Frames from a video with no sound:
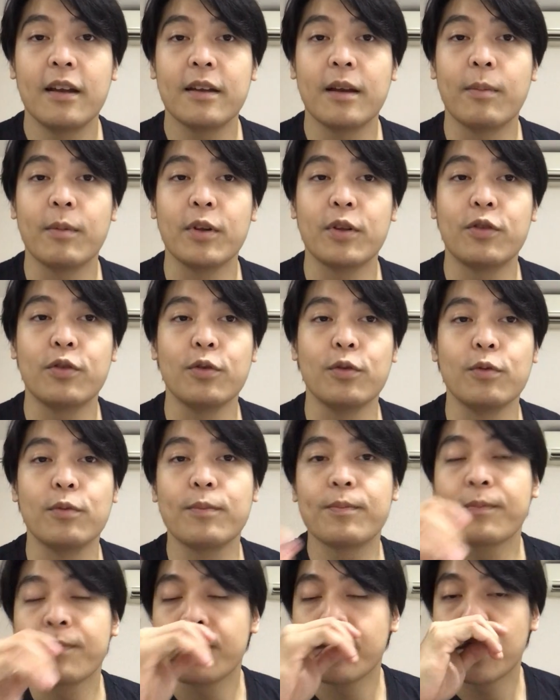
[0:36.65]
Number two
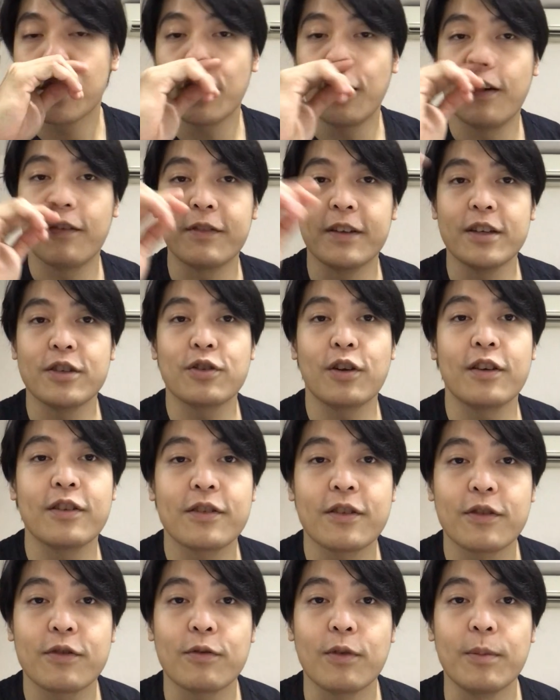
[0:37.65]
of the
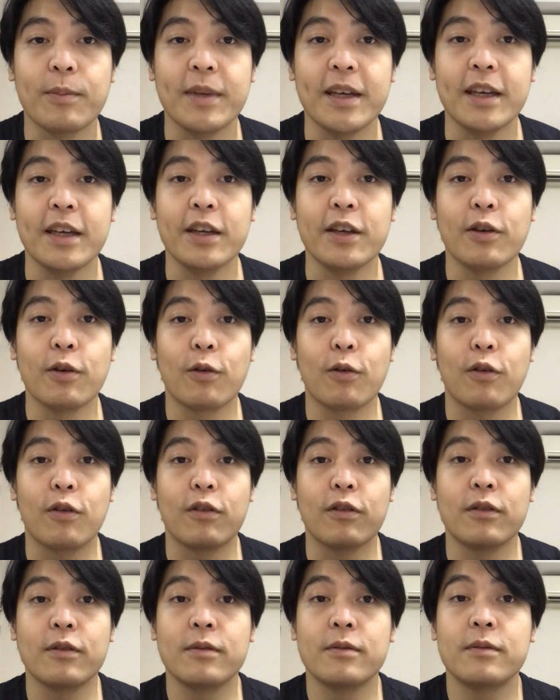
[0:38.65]
choices will be
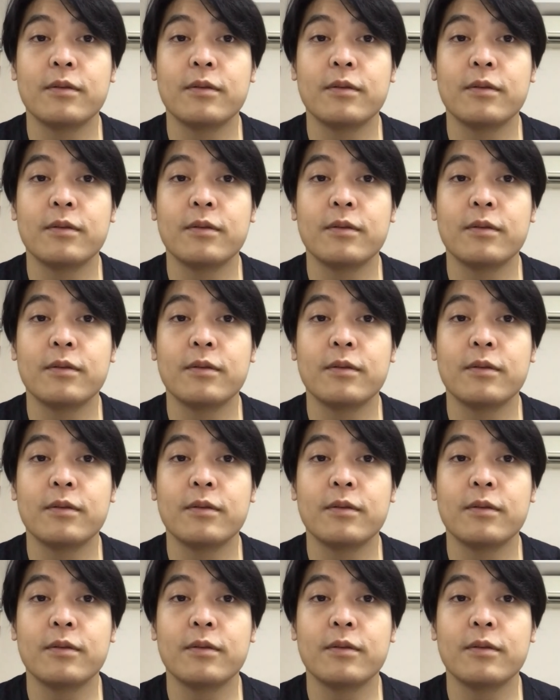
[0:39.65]
your